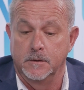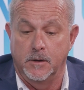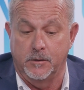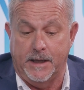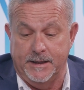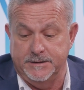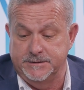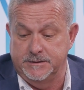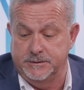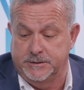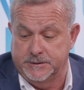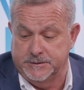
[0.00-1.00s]
Okay,
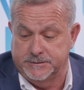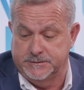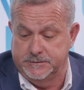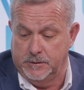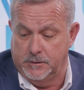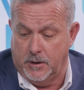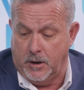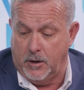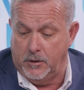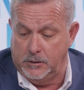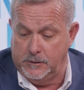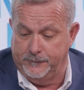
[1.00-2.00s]
does
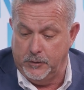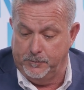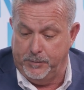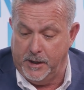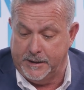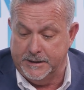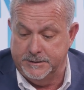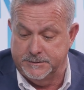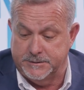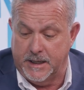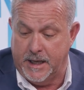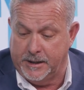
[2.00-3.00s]
all of your
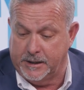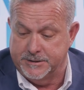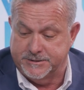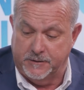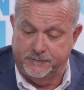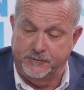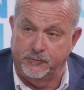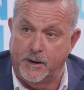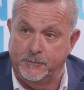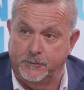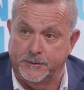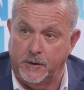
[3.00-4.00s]
buckets at a conservative
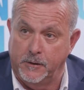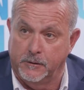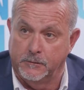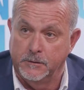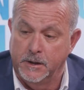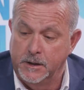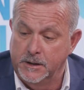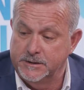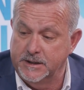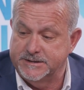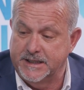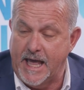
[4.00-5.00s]
rate of return,
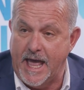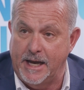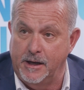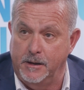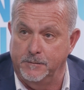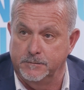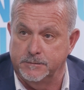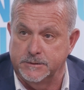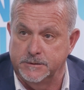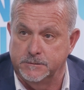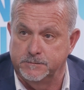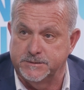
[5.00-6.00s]
does it add up
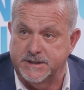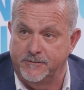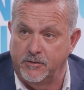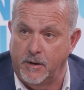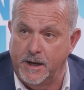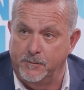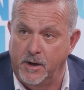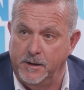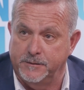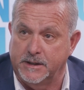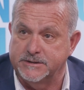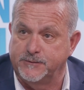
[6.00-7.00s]
to $7,000 a
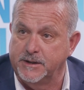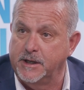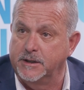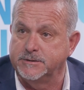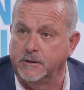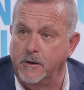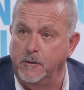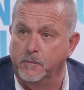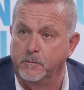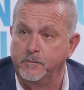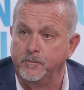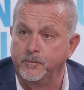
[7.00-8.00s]
month? Because if it does, you're home.